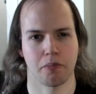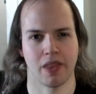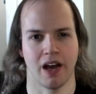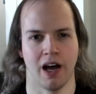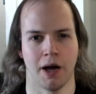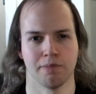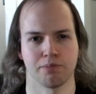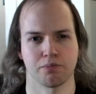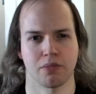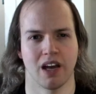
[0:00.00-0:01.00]

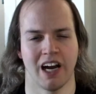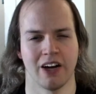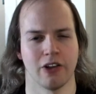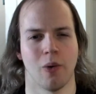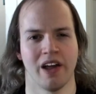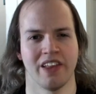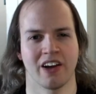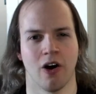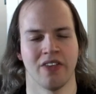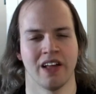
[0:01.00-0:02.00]
I don't know why they
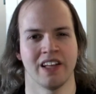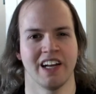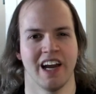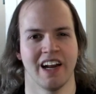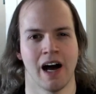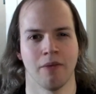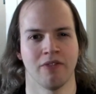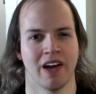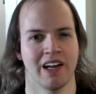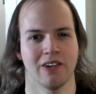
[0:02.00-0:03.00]
called that 98 album
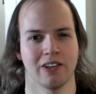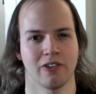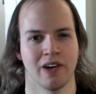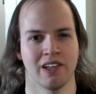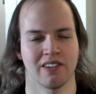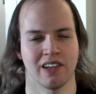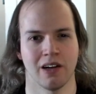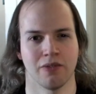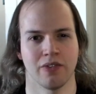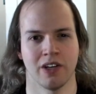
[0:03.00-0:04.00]
Van Halen 3 instead
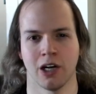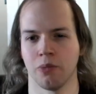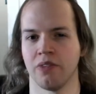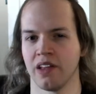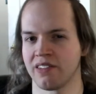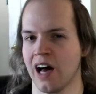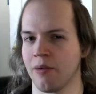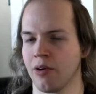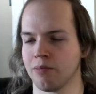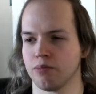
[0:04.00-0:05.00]
of, this album.